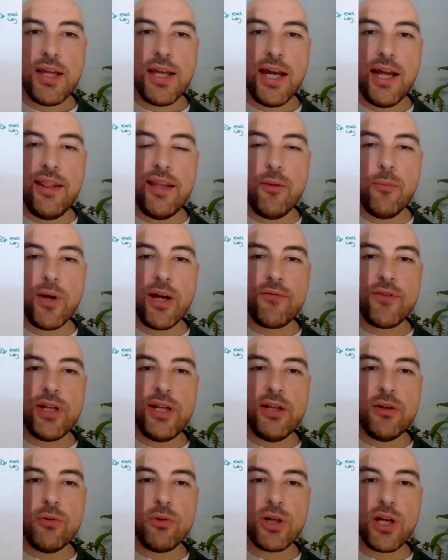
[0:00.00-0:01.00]
And then we're having a
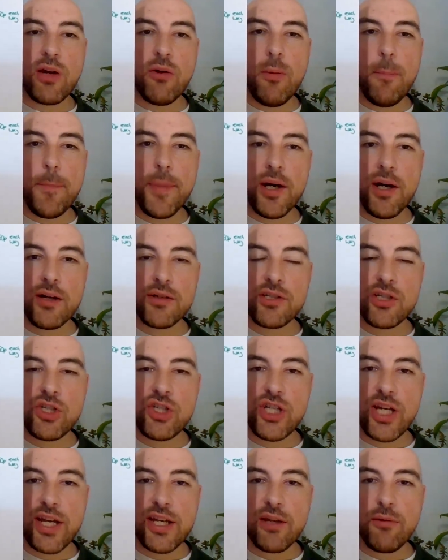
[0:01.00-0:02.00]
little go on Berkshire
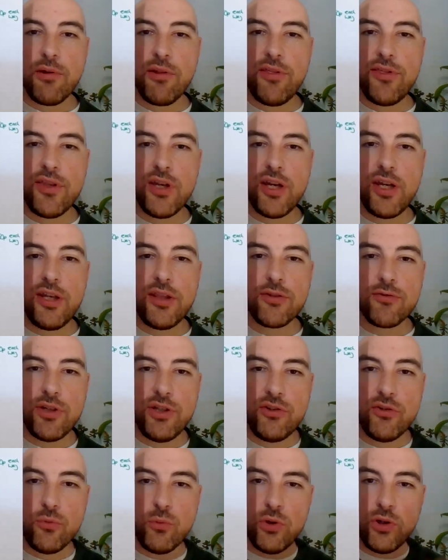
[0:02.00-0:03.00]
Shadow at
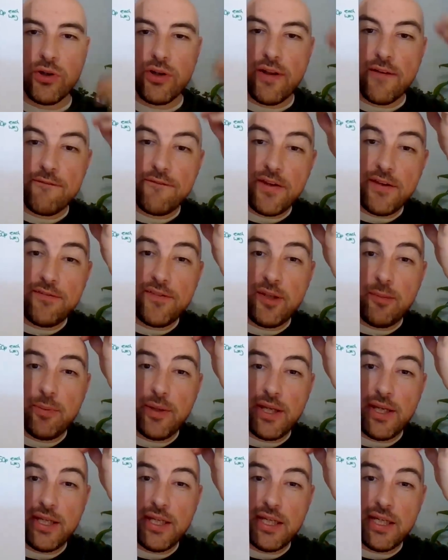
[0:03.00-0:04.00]
33-1, 50p
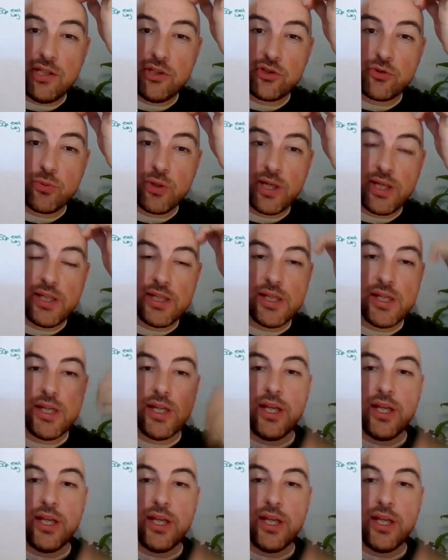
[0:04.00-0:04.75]
each way.